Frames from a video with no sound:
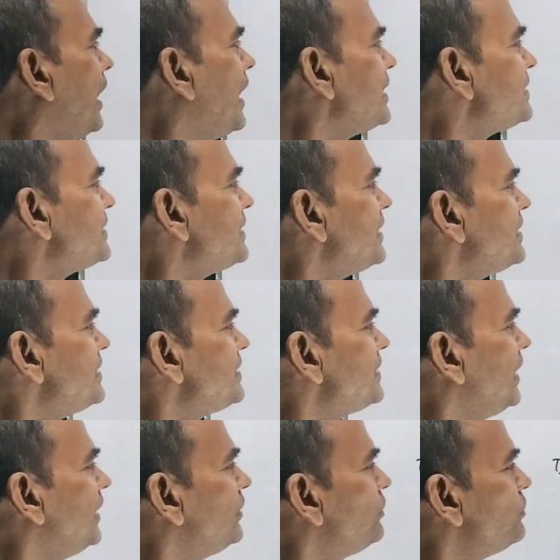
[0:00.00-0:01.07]
Hassan
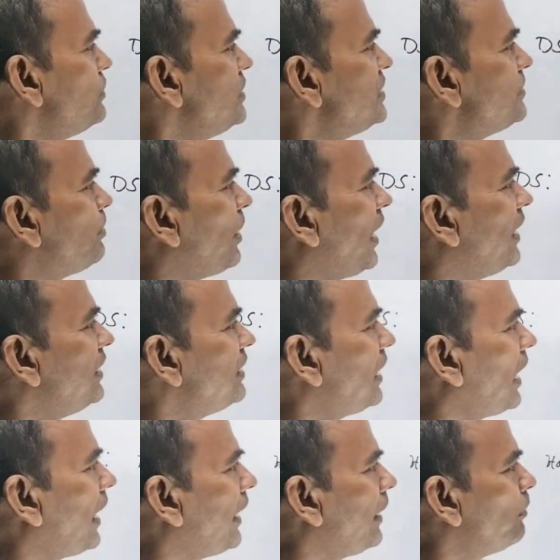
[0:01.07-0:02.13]
said to his friend,
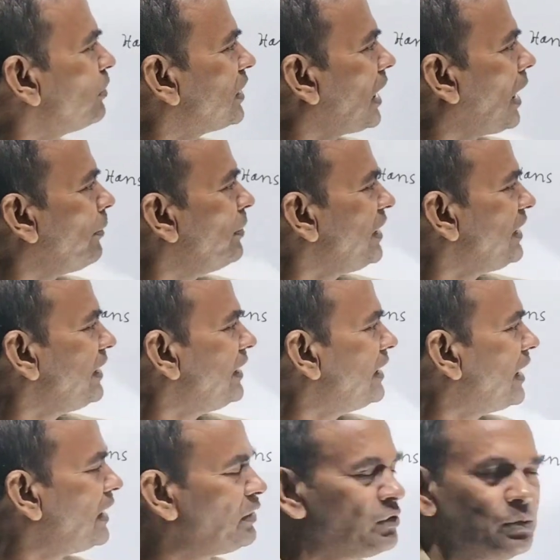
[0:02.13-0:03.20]
I am coming
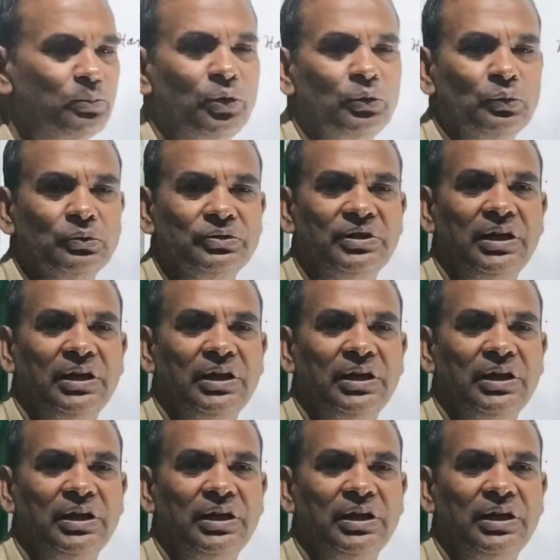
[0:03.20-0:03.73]
here tomorrow.